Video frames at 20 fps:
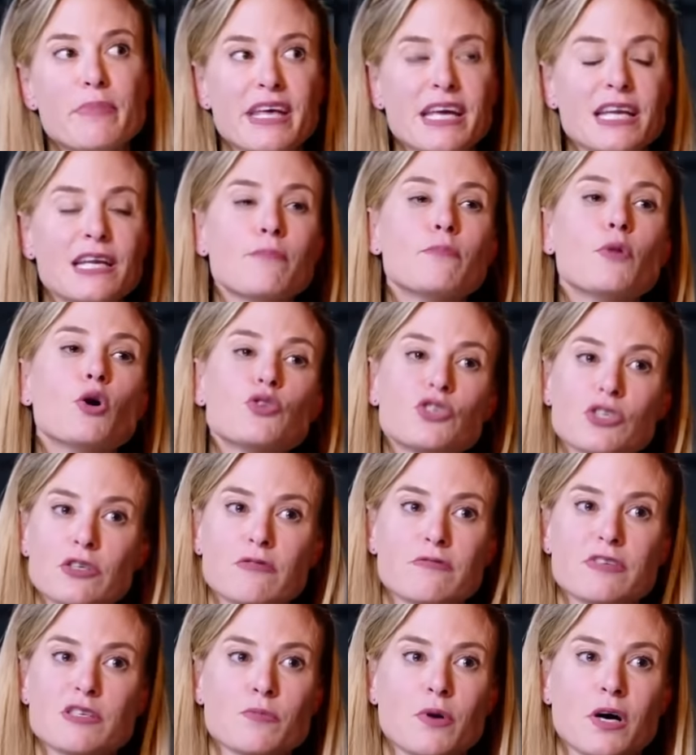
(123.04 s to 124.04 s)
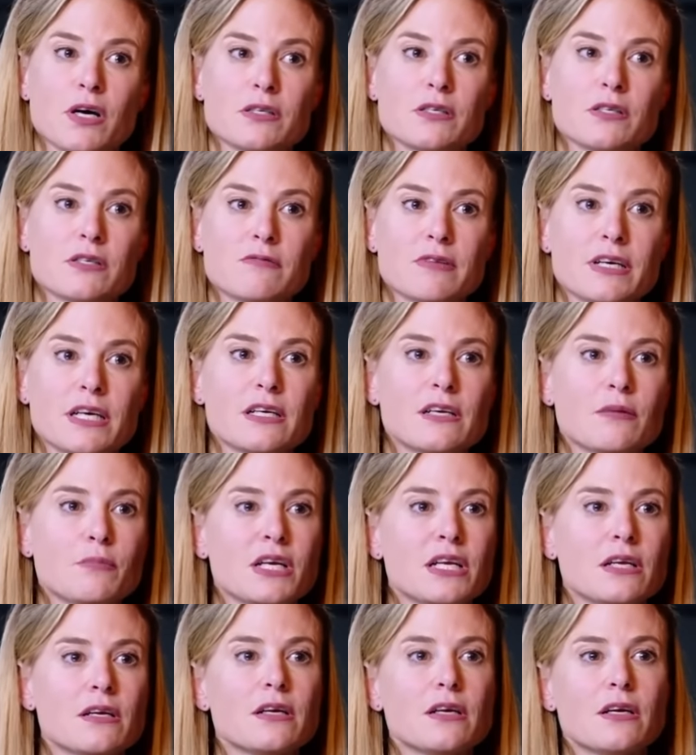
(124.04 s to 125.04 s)
be an emotional response, right? I
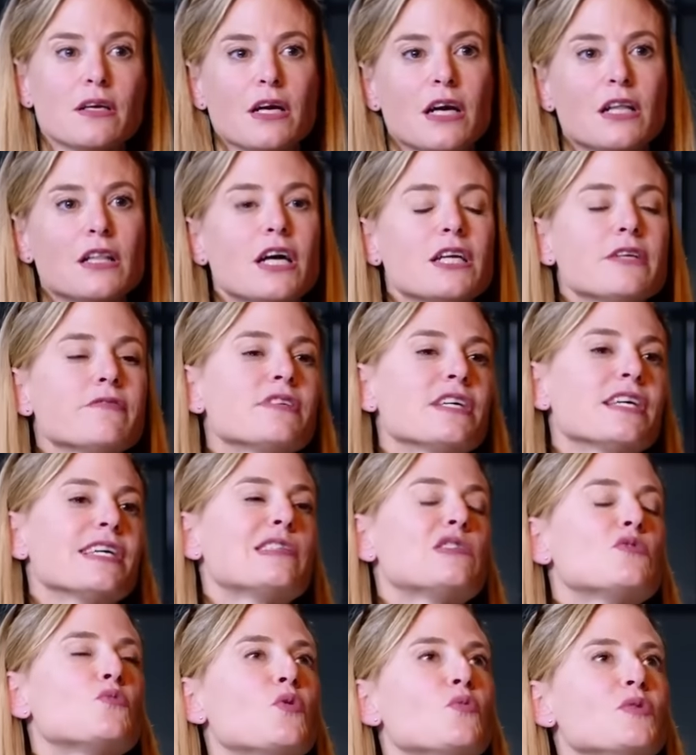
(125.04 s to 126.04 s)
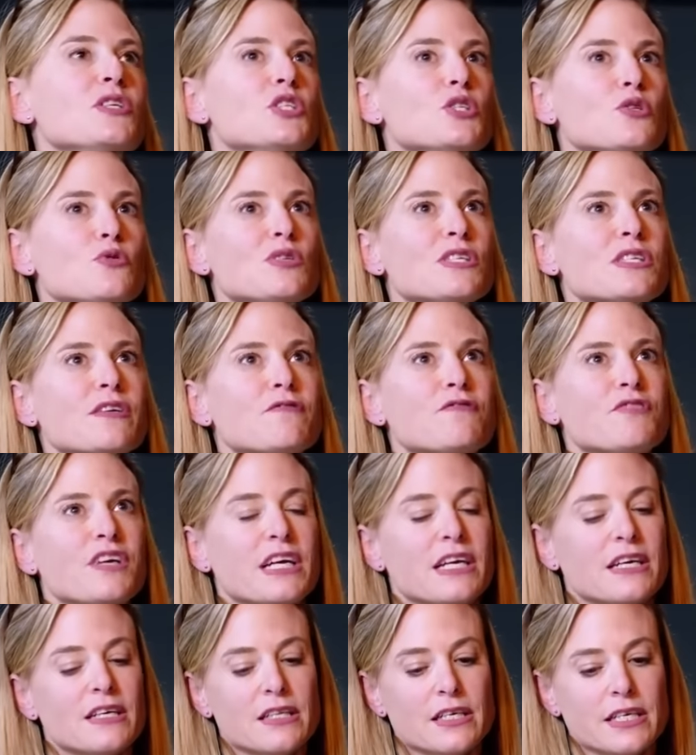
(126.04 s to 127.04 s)
mean, a lot of times when we do
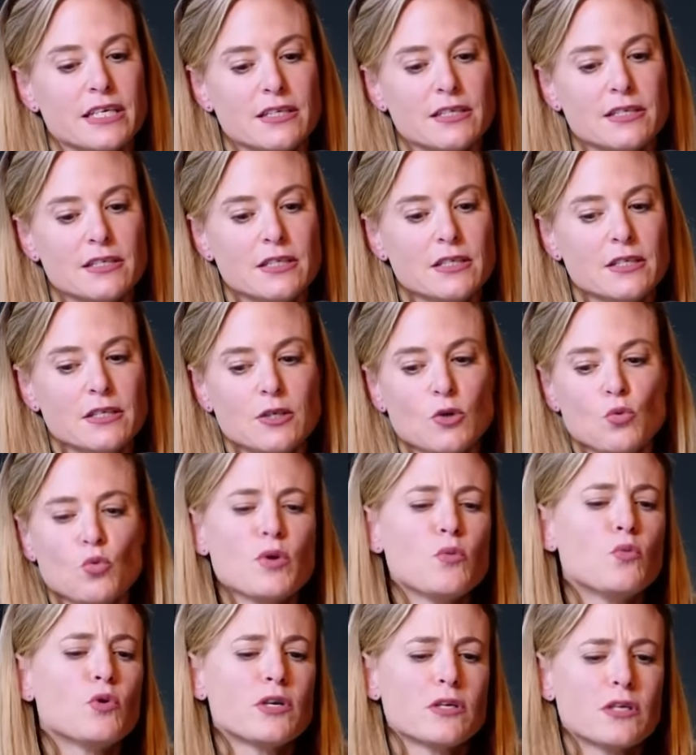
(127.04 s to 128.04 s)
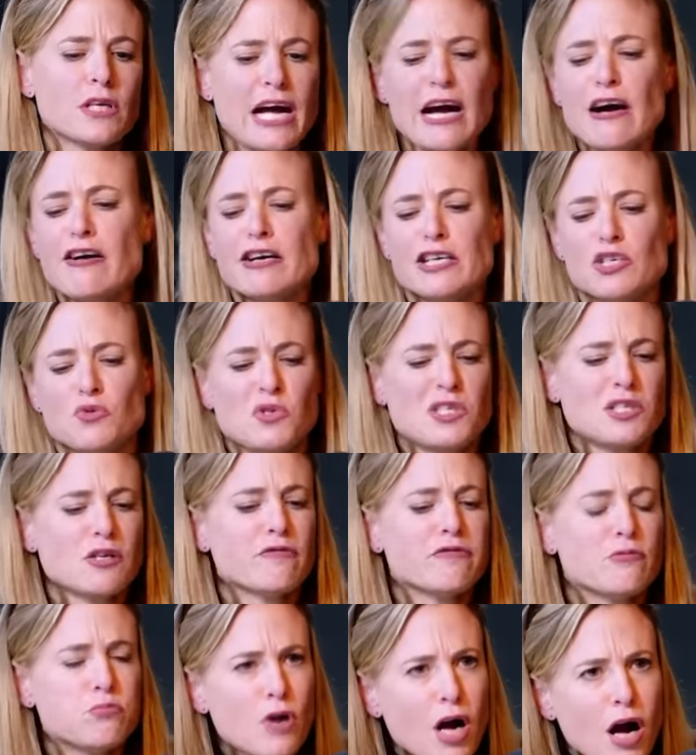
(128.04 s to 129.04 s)
something like we work hard, we
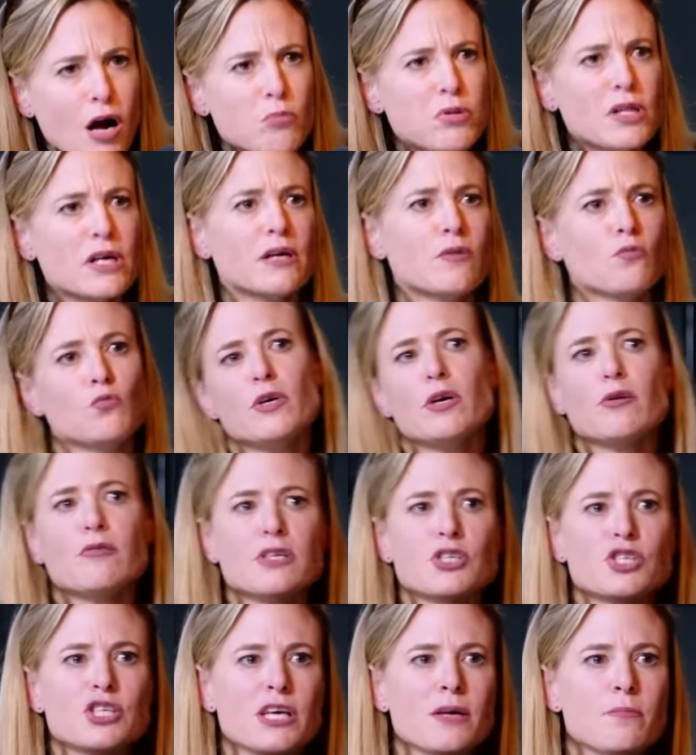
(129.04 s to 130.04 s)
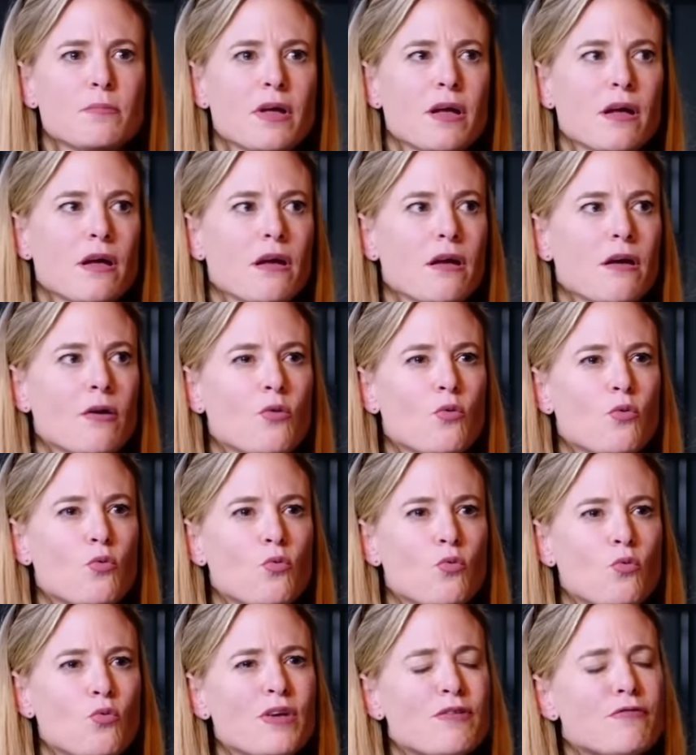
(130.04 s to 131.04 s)
solve a problem, we go to the gym,
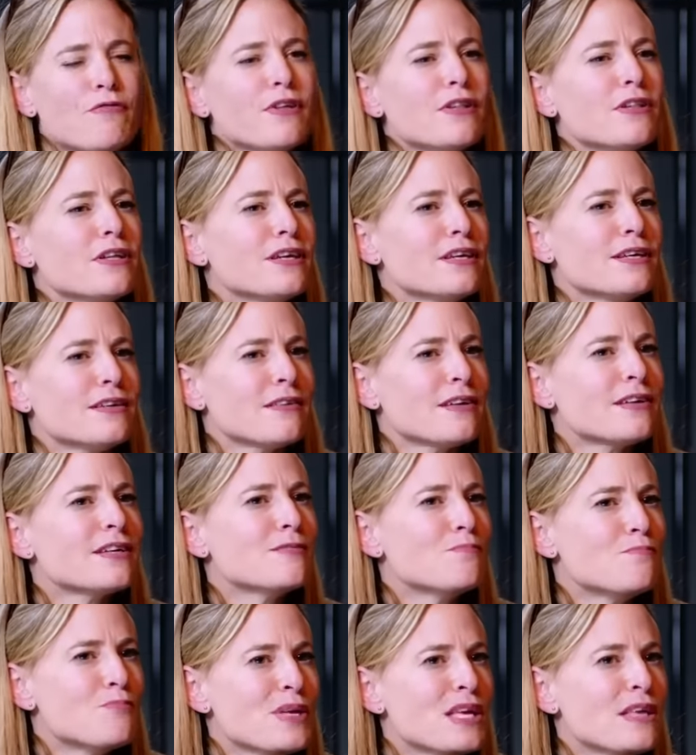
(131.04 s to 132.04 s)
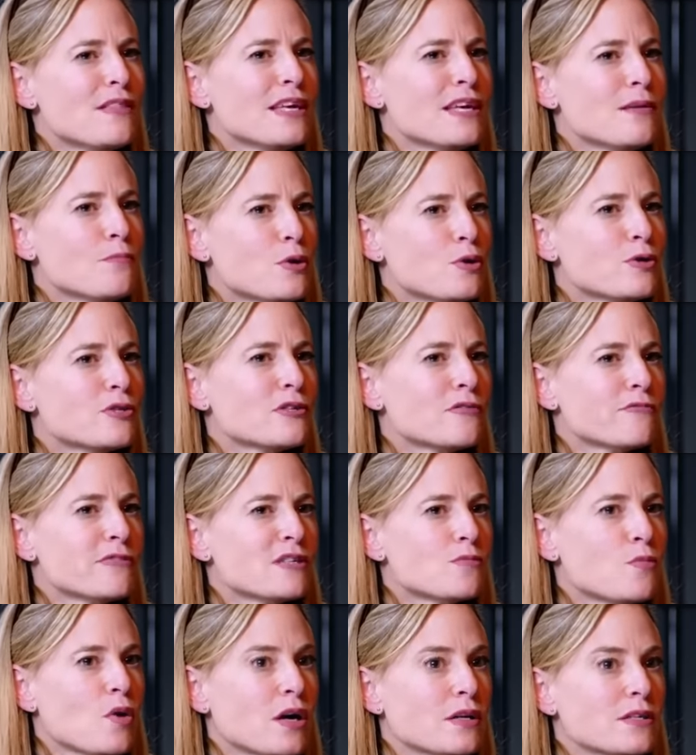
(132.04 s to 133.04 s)
we feel good. It could be the emotional
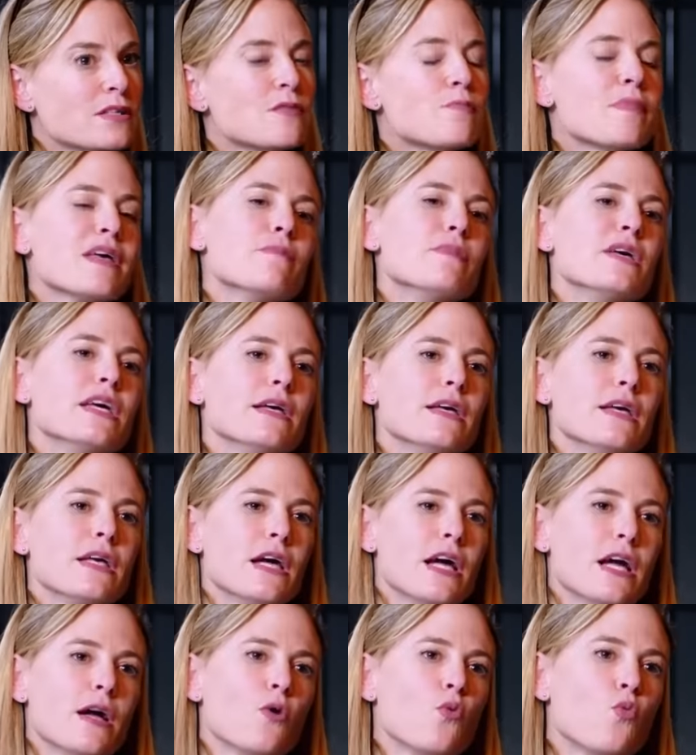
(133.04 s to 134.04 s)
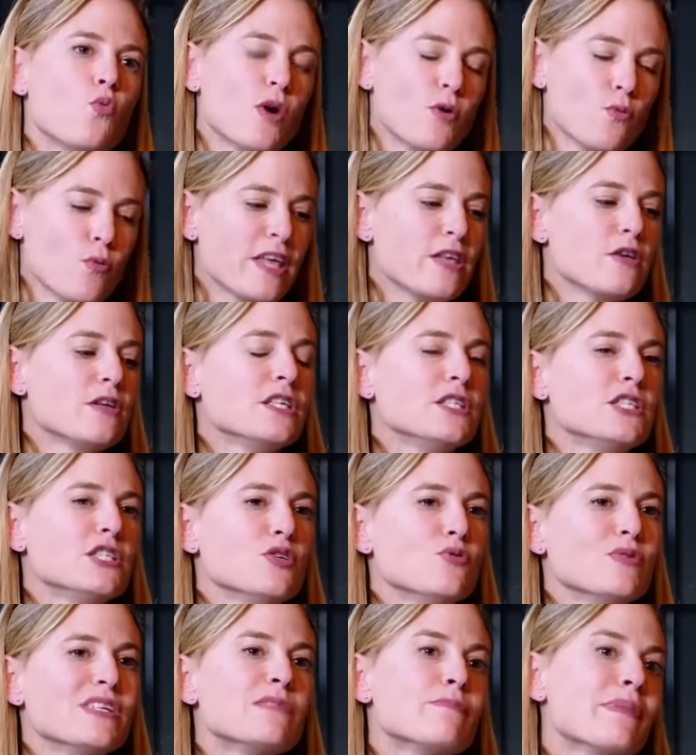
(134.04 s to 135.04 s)
response. So maybe one way you can
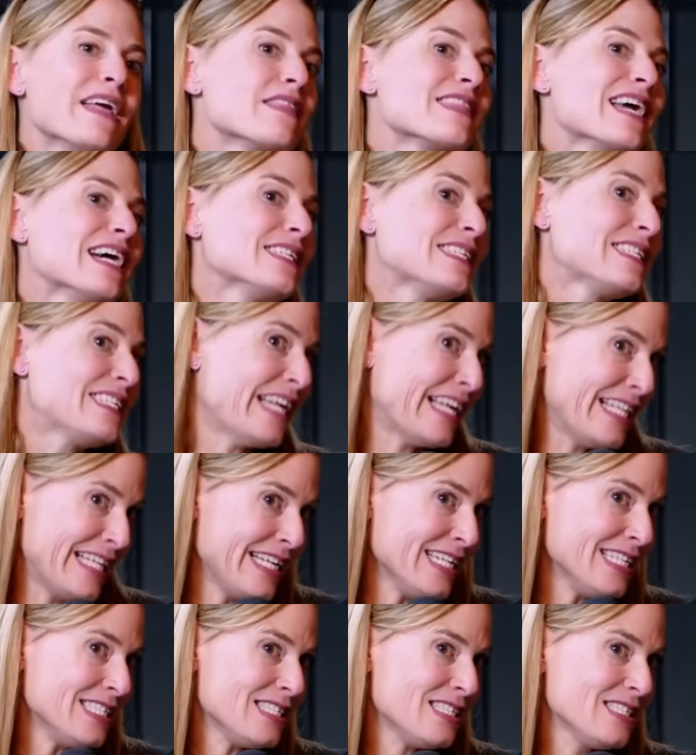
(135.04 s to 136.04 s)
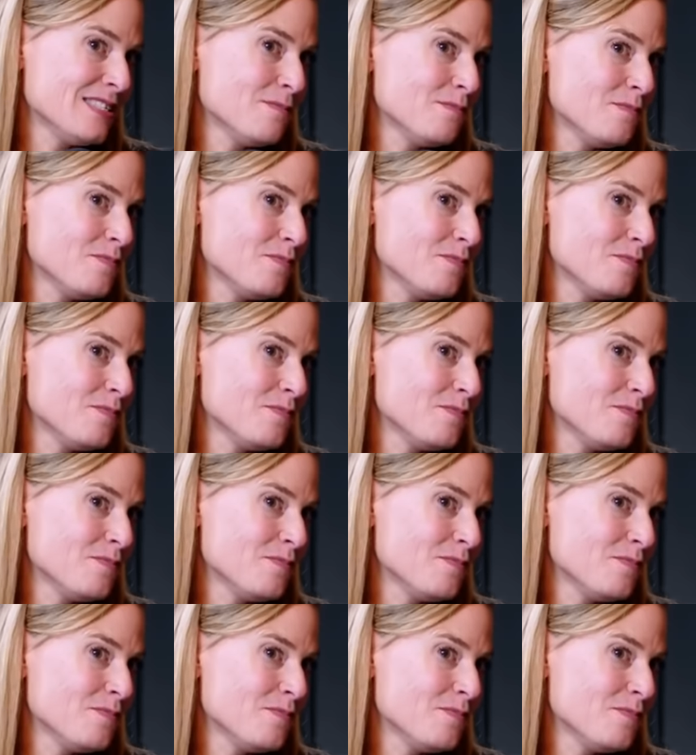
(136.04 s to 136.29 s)
do is make that salient,